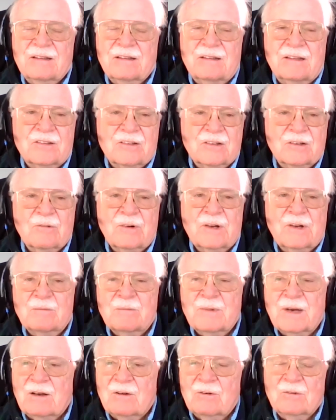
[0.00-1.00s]
disagree
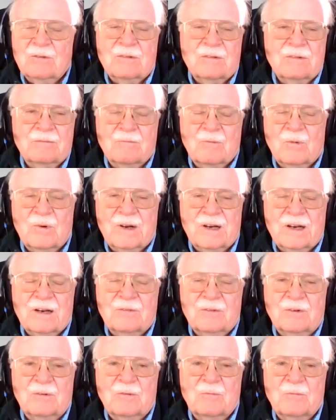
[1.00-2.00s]
about and
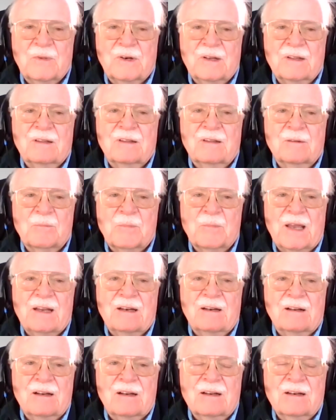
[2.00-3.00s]
whatever, but
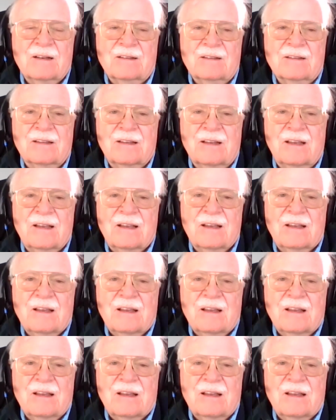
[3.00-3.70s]
debate honestly.